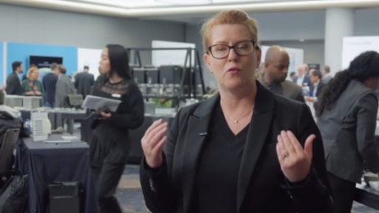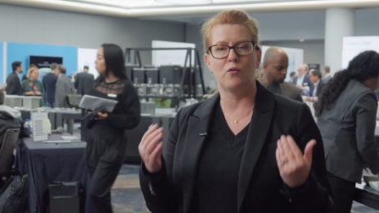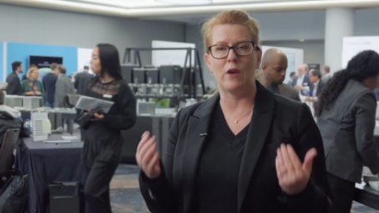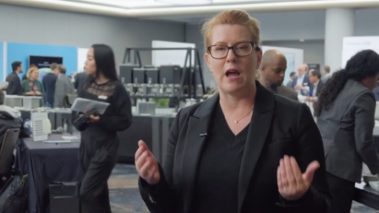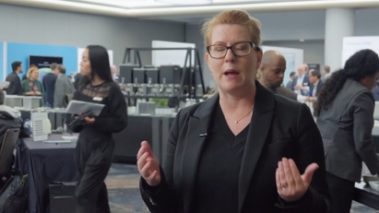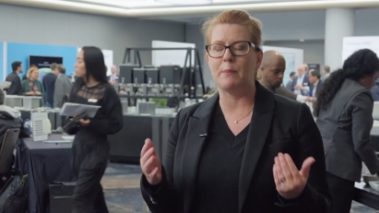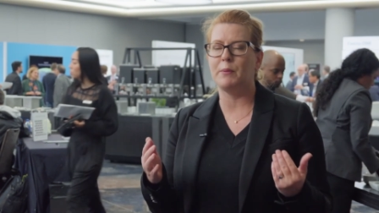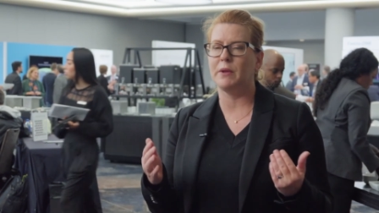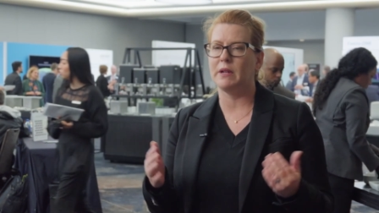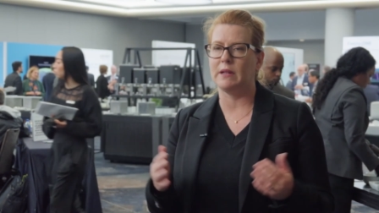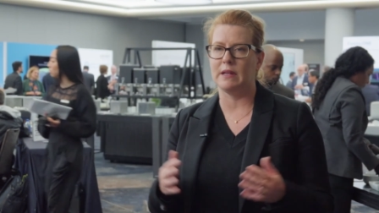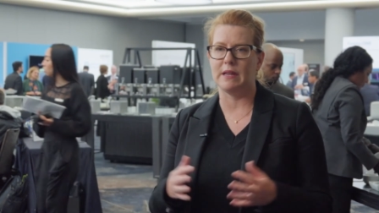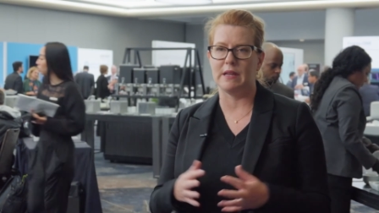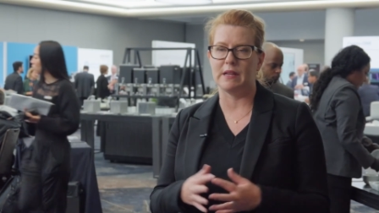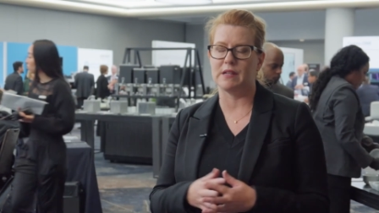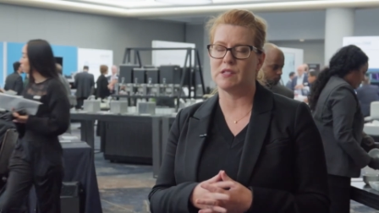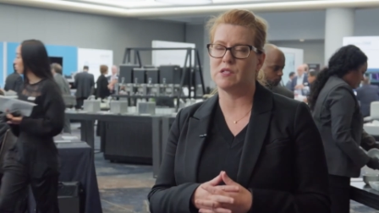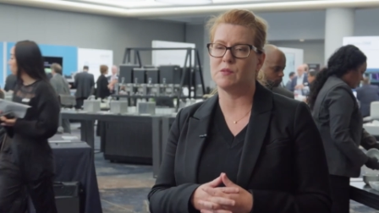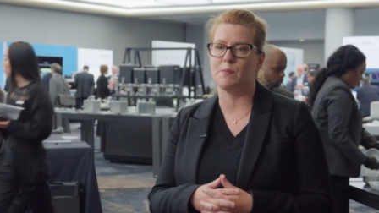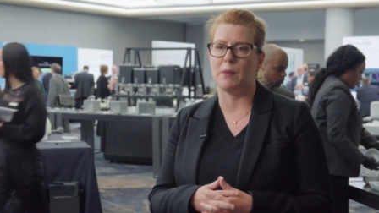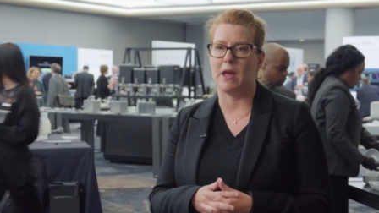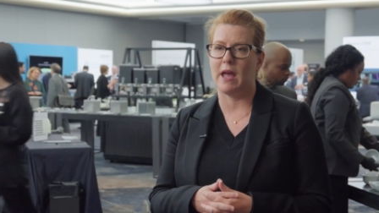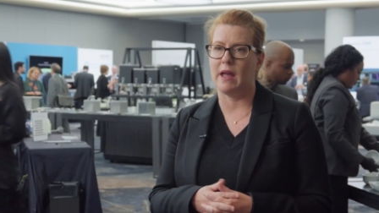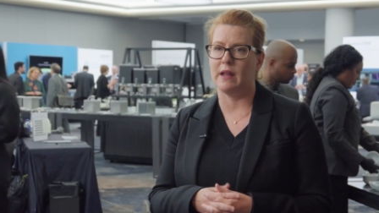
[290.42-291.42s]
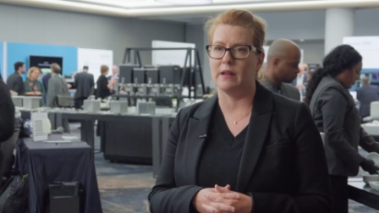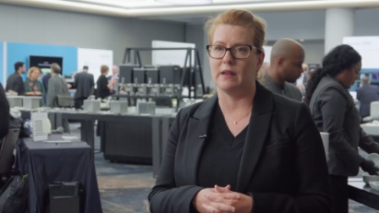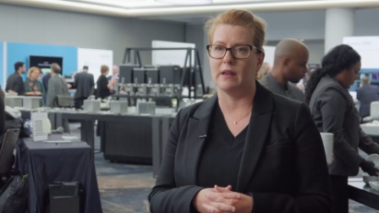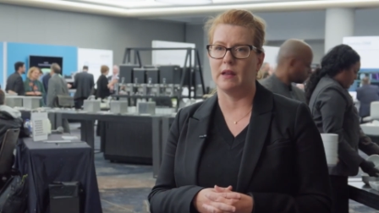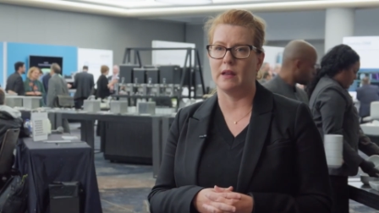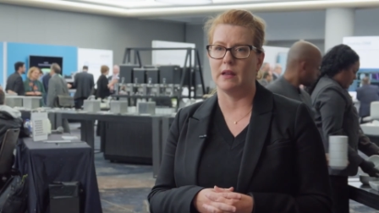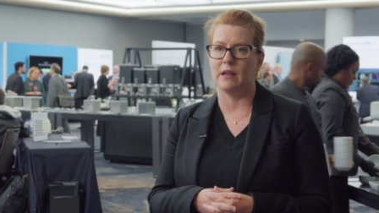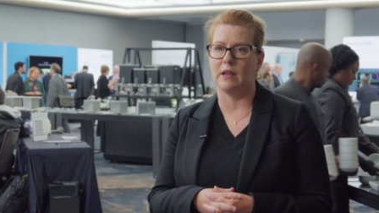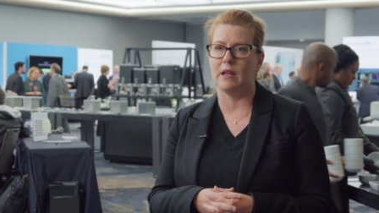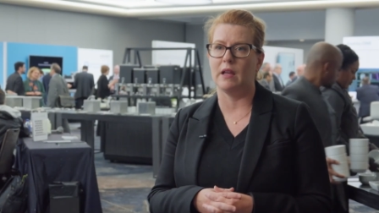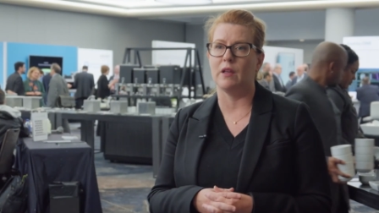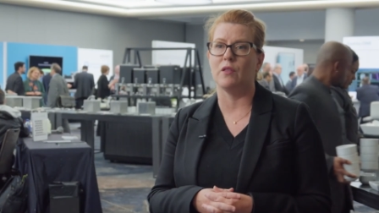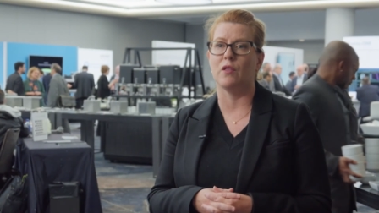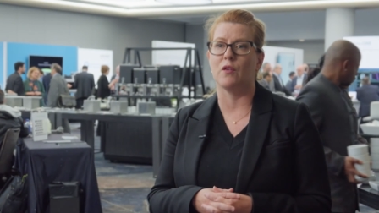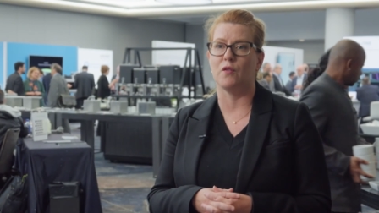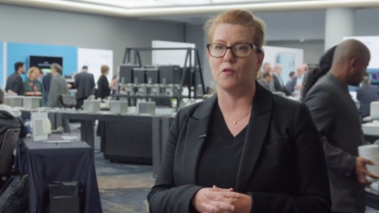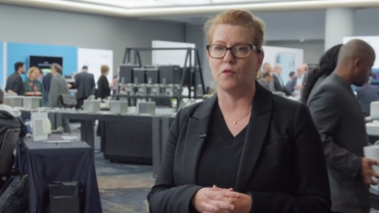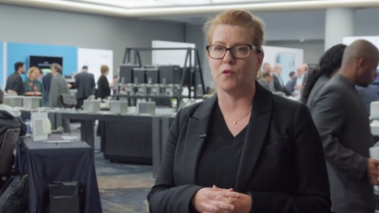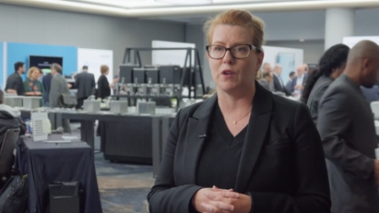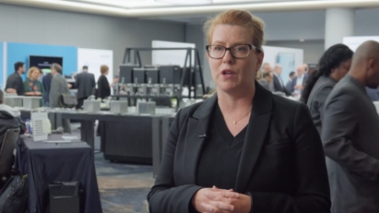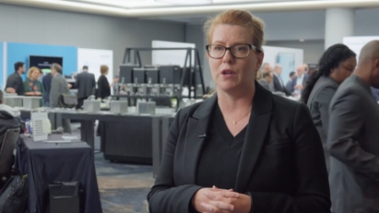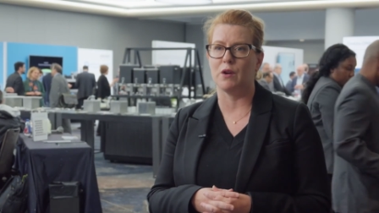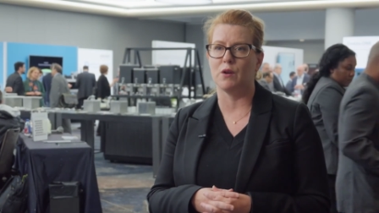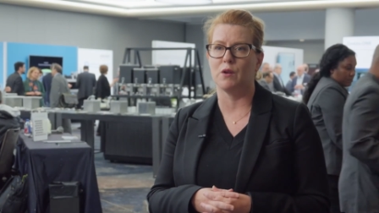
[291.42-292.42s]
rapidly expanding in the
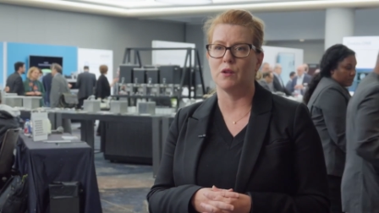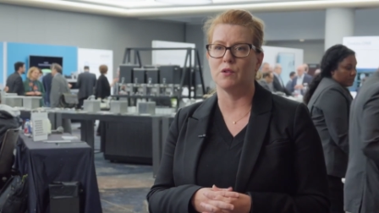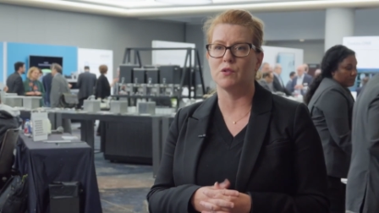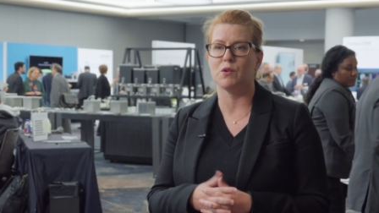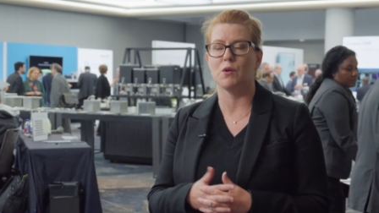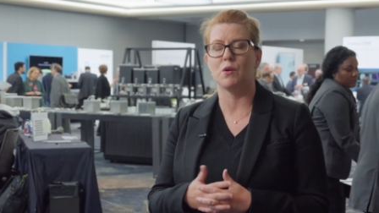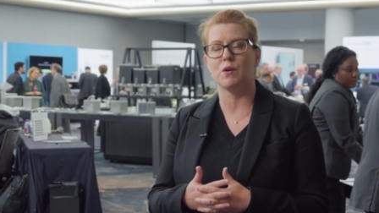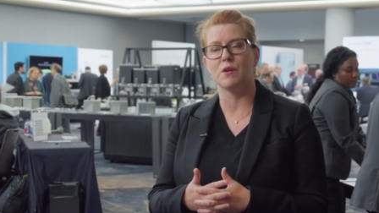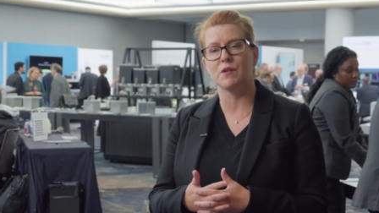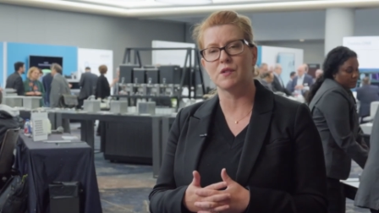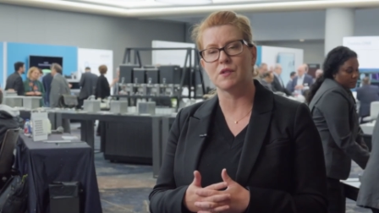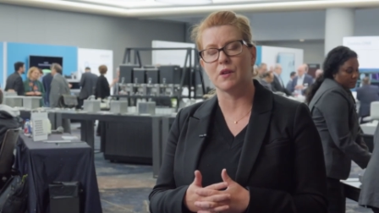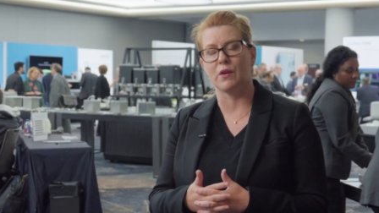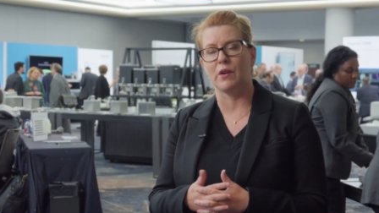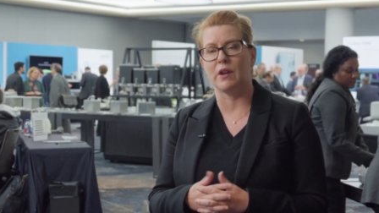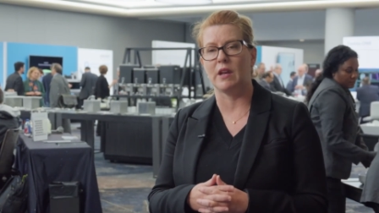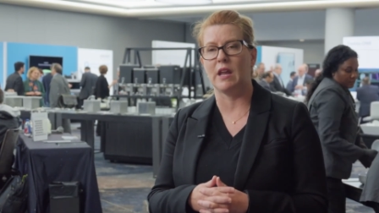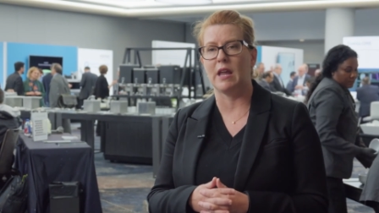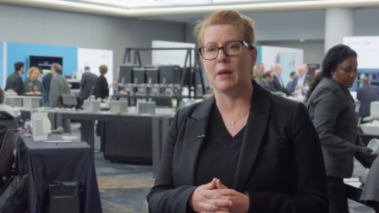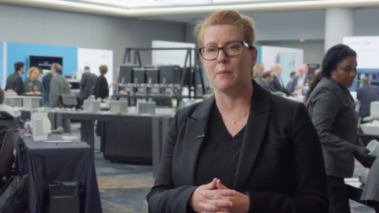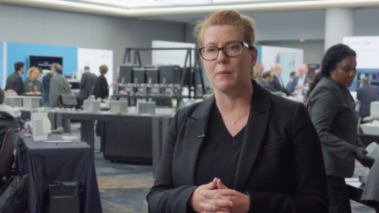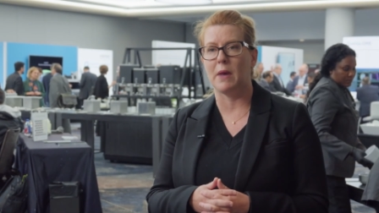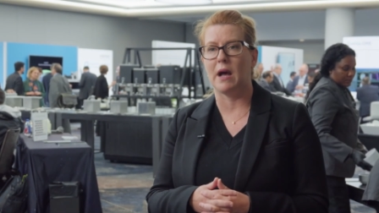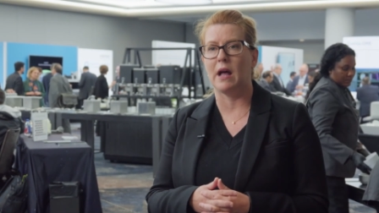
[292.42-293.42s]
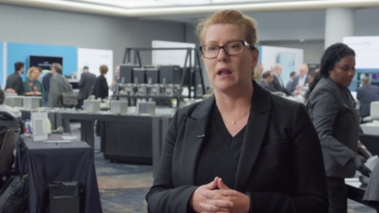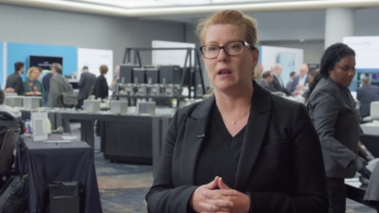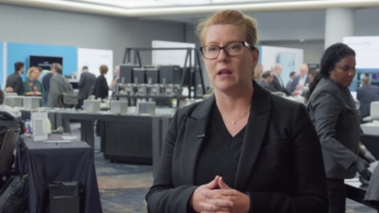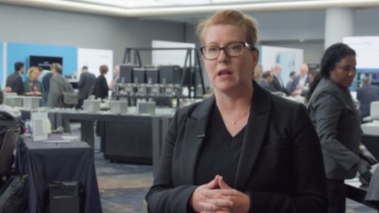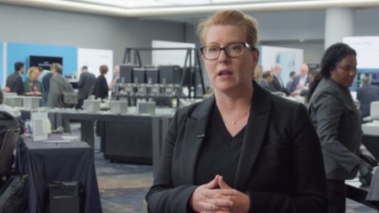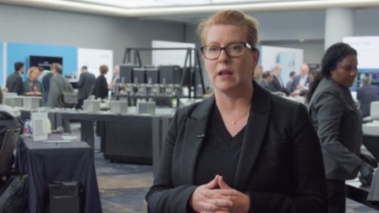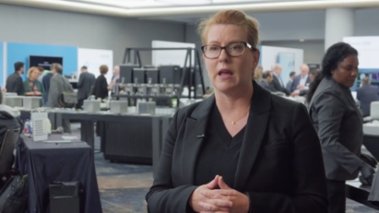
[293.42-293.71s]
field, also in MR